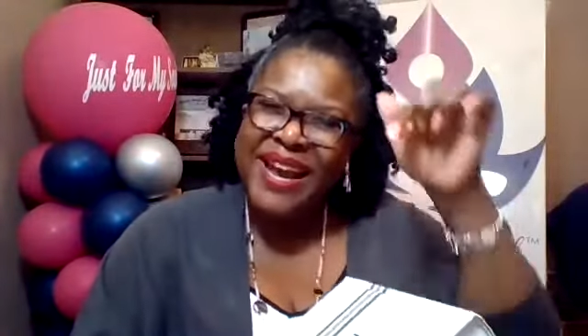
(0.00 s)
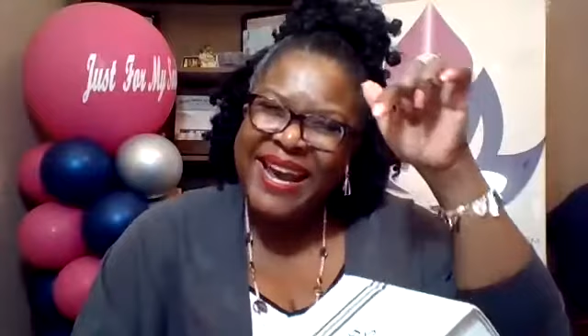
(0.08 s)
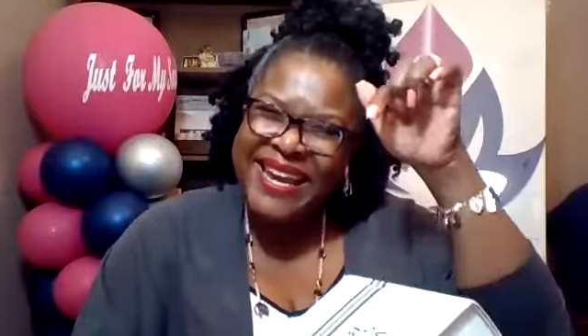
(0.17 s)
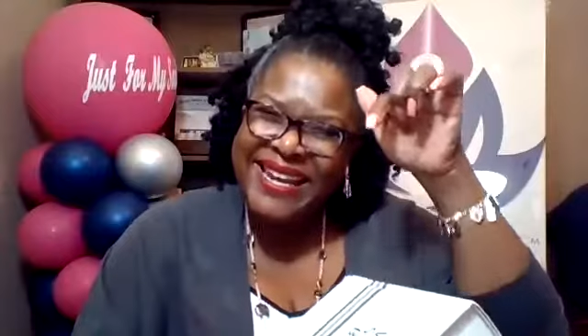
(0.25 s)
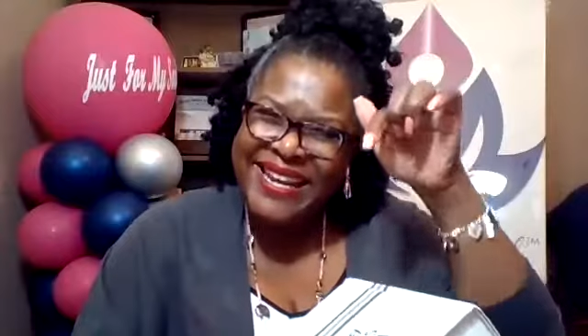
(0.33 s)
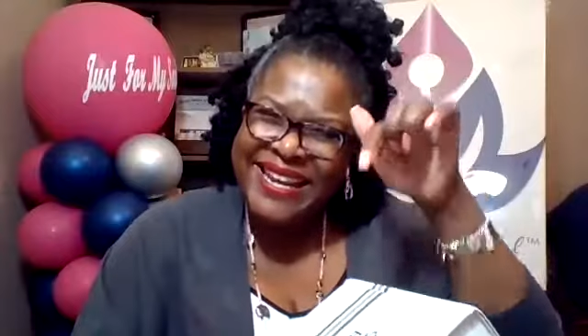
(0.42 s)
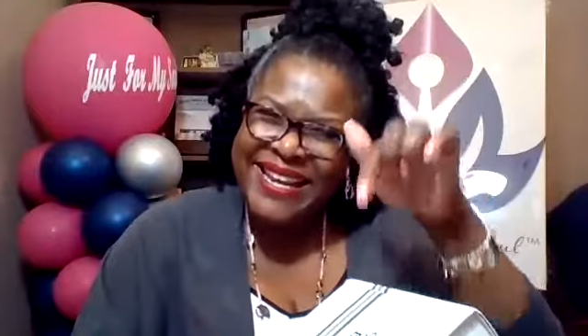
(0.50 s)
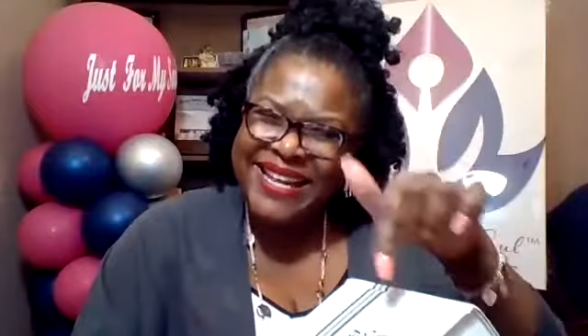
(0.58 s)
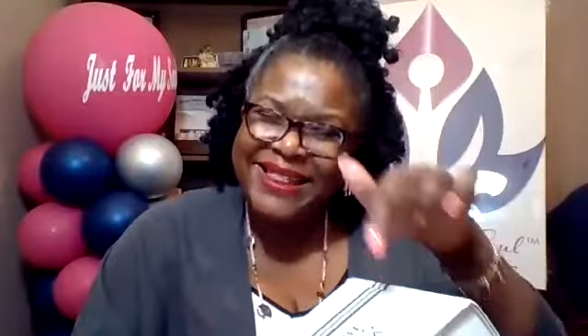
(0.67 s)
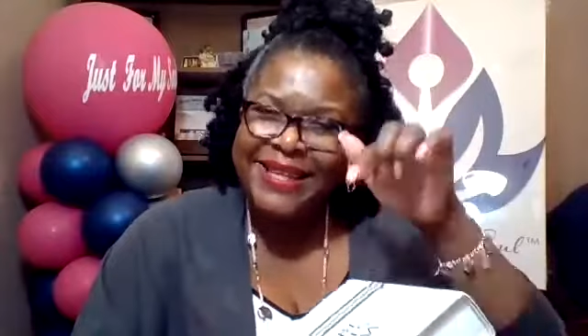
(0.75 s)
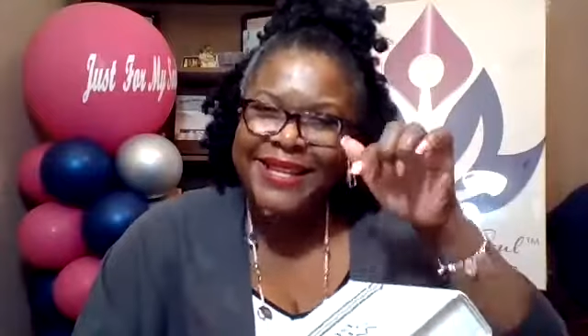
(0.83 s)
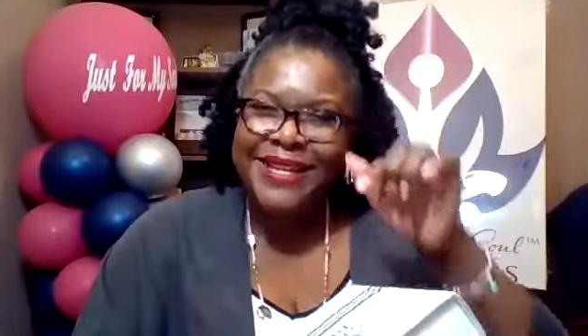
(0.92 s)
Ain't
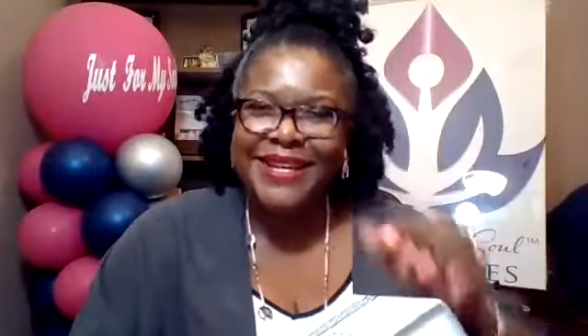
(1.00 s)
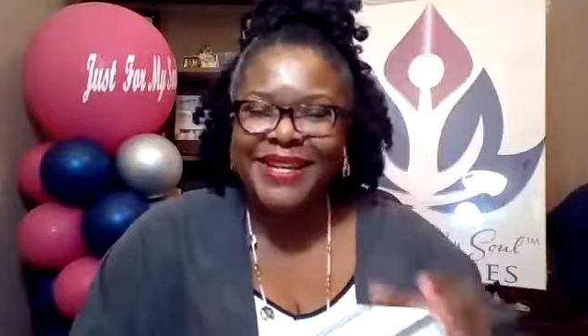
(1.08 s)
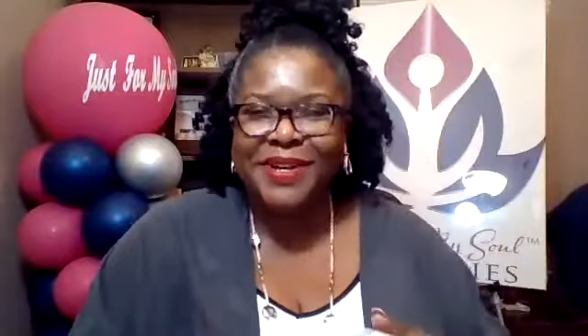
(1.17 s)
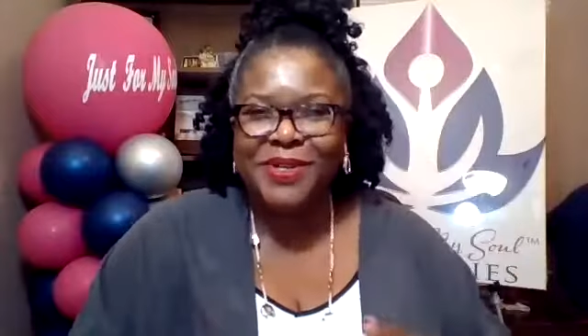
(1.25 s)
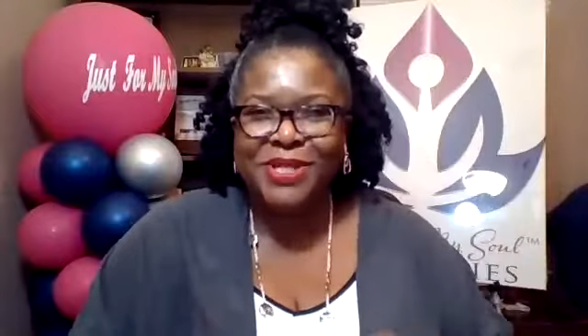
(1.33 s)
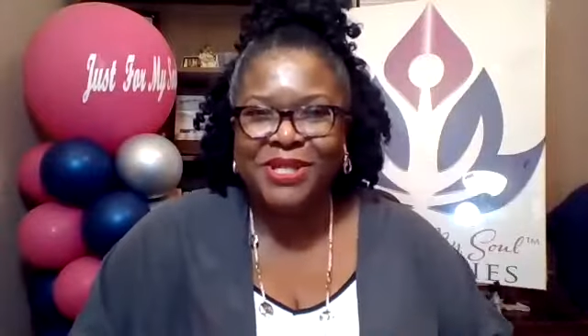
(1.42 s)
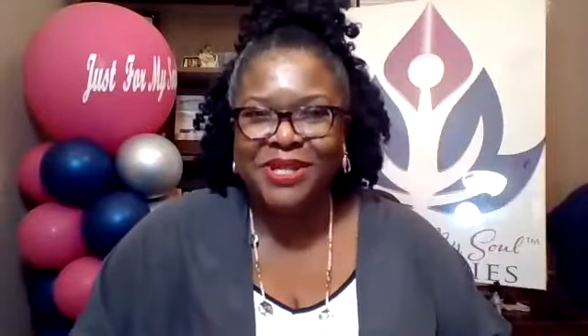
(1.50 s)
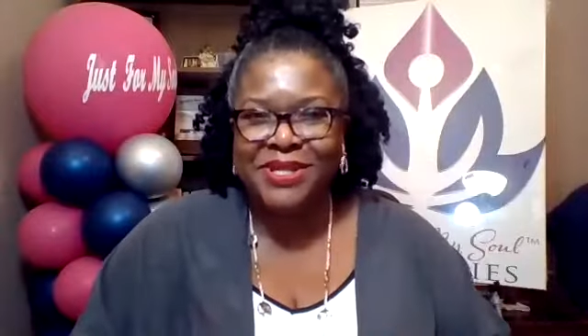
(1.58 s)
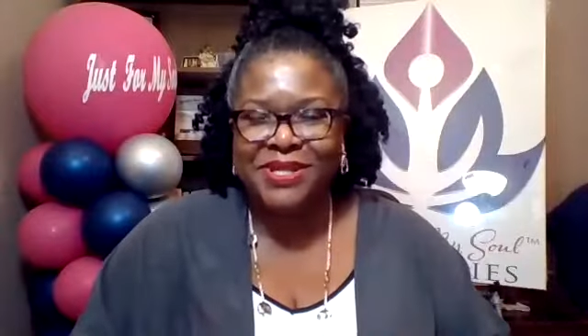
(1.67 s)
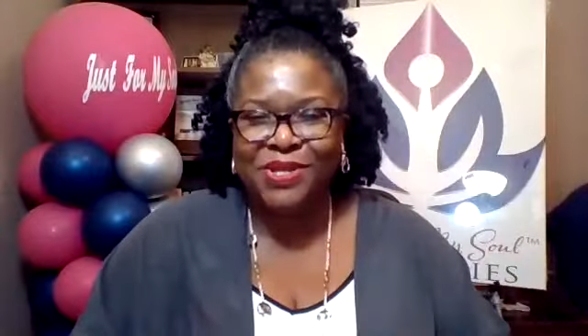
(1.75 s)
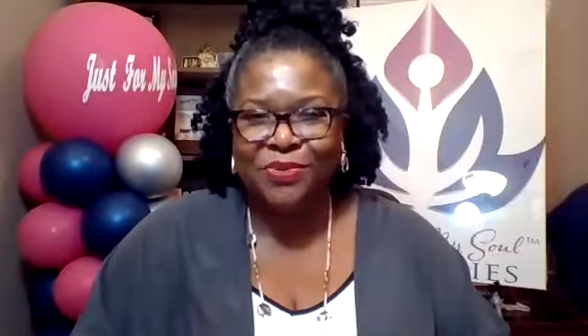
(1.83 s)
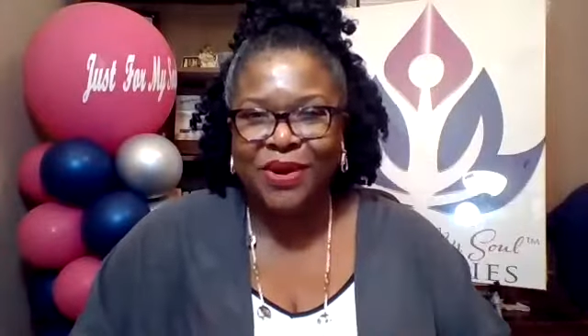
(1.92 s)
nothing in here,
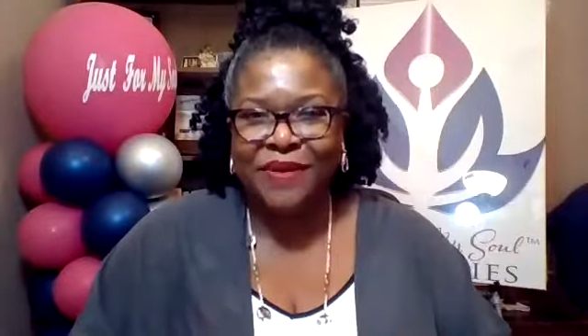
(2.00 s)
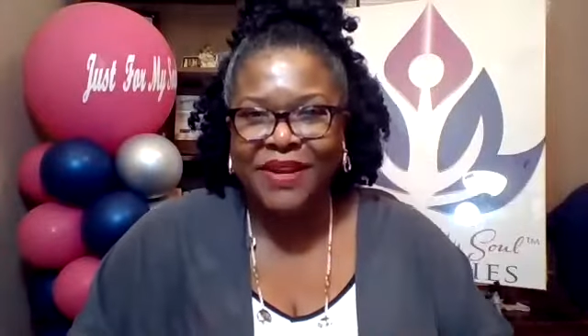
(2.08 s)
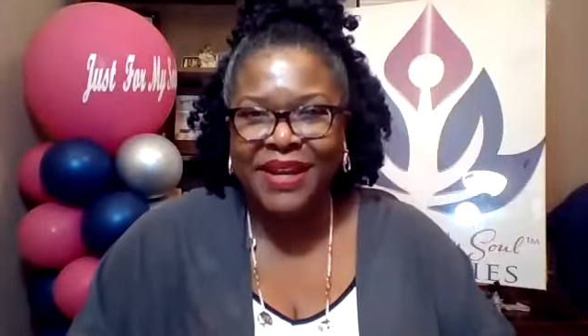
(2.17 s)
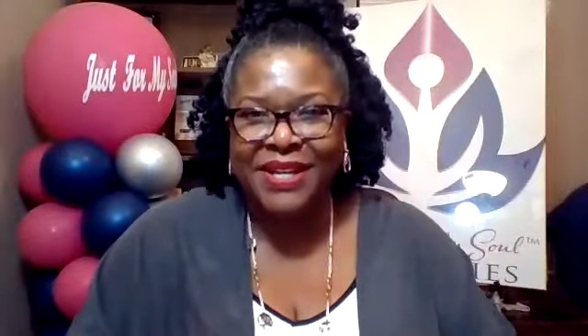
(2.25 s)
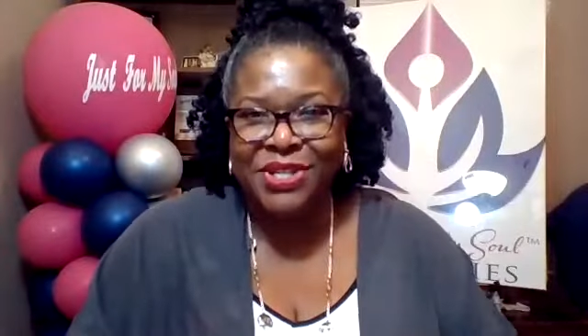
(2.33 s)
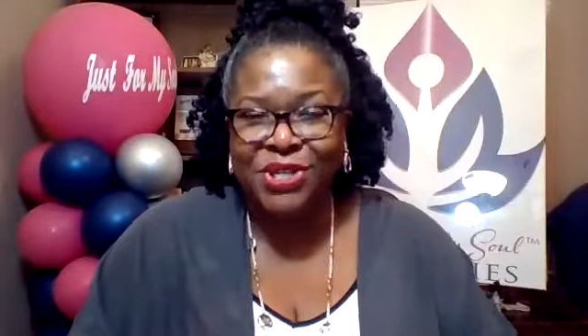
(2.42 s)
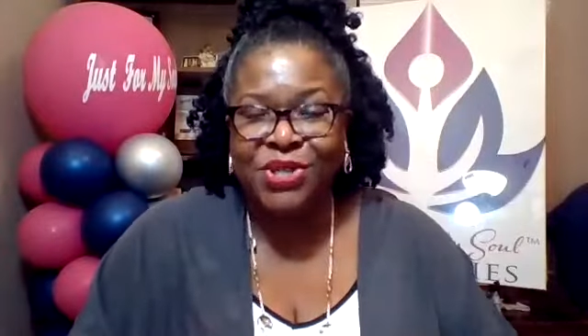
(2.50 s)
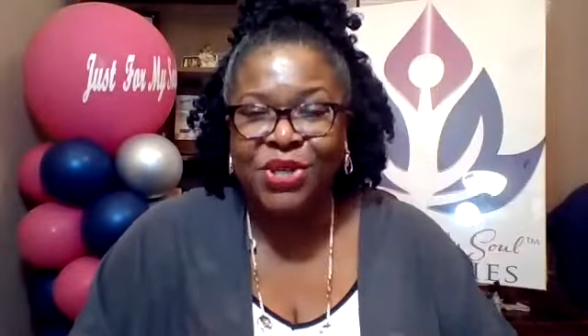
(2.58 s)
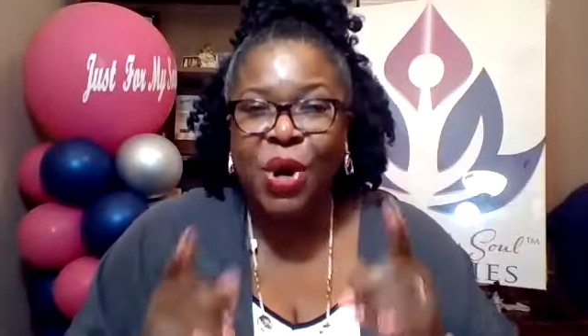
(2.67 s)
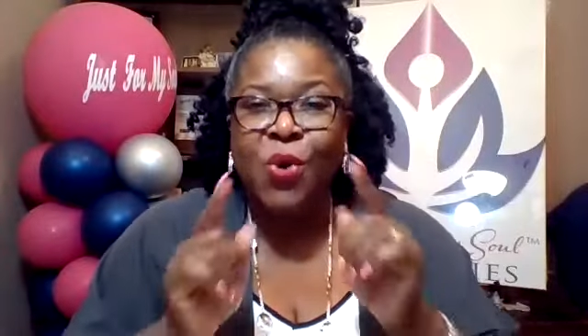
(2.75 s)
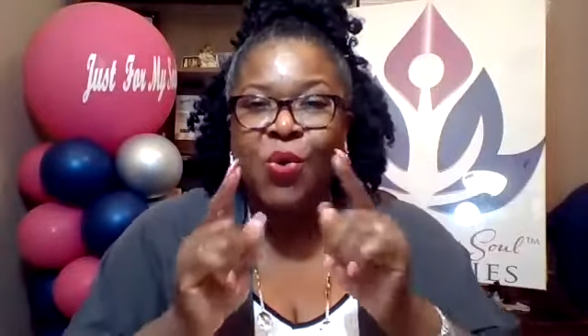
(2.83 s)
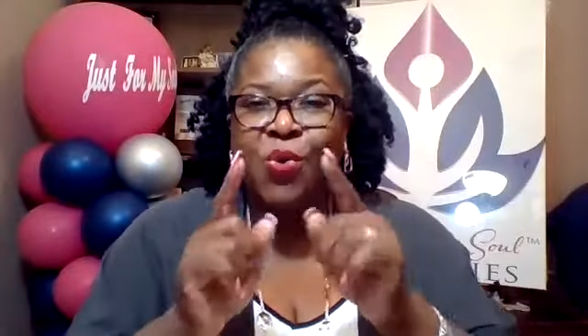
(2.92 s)
Genesis to Revelation,
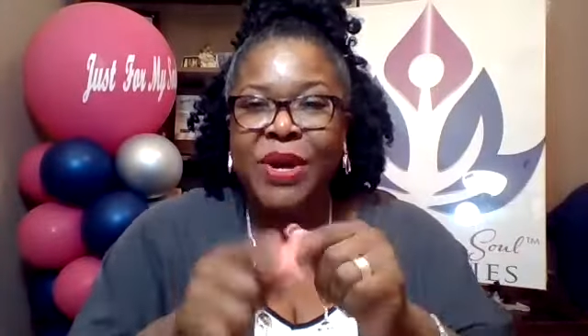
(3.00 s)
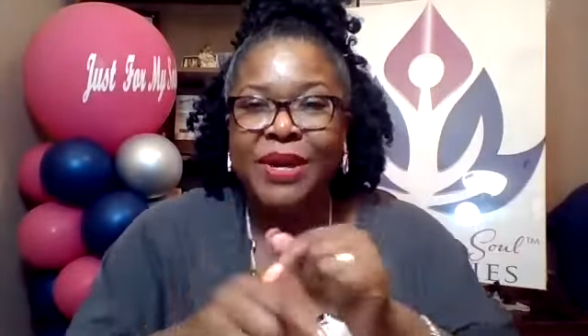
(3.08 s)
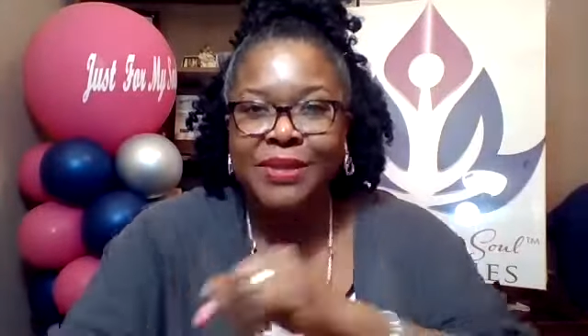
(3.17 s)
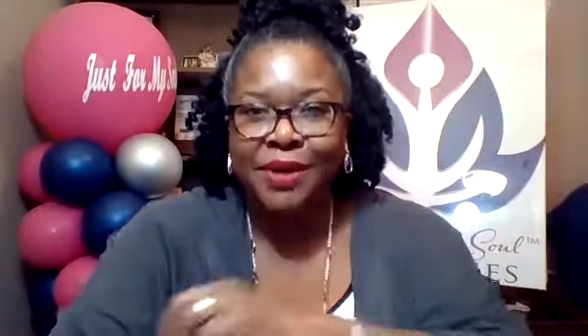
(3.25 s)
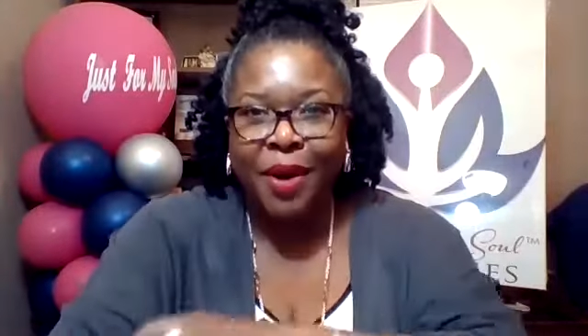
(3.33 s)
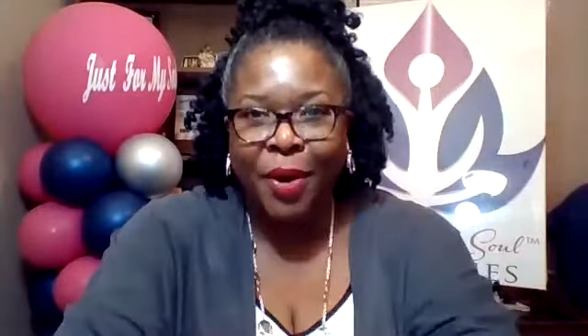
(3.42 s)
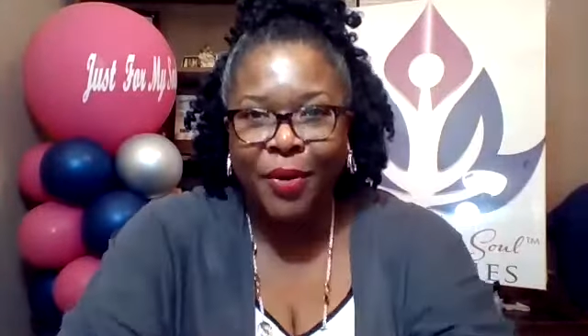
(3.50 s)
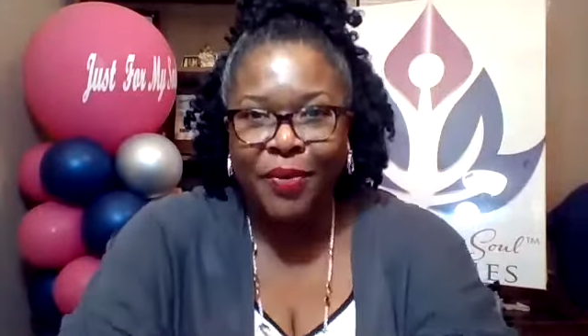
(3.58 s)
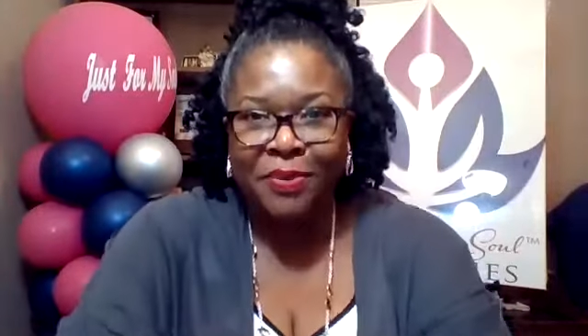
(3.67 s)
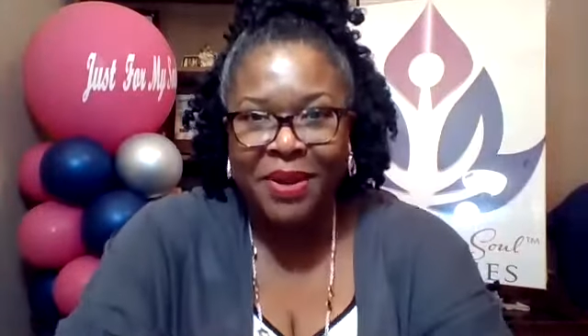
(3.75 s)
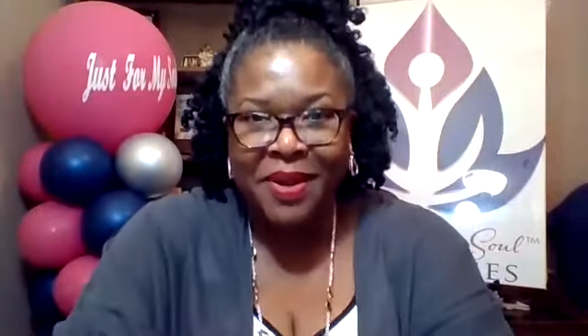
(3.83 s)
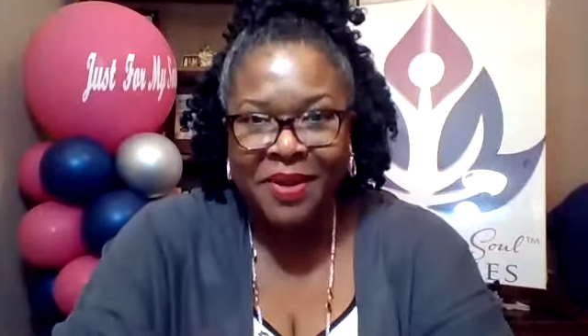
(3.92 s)
written to hurt
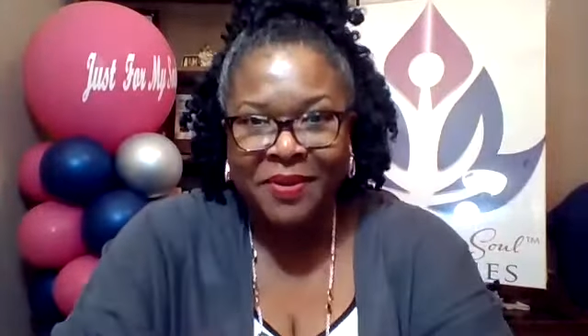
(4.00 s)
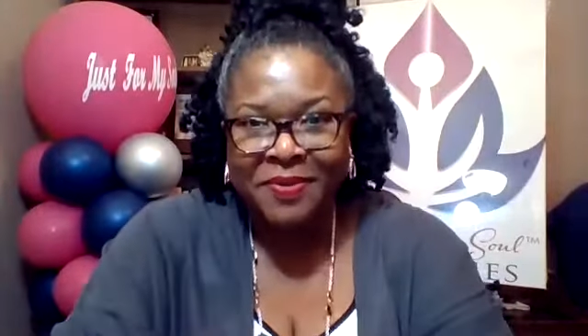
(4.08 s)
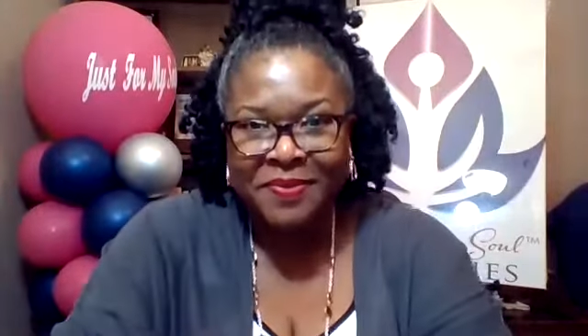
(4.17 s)
me.